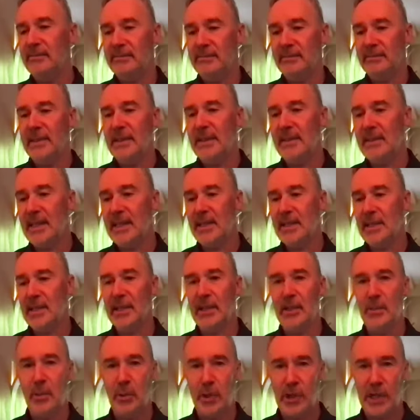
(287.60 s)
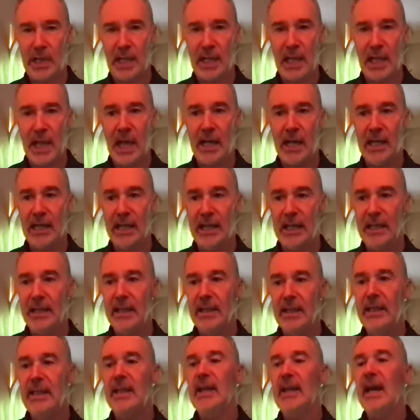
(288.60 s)
it gets a little more chaotic,
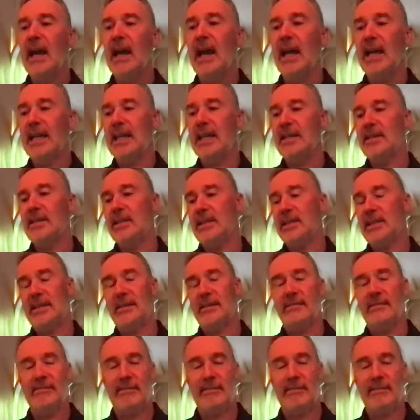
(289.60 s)
I can just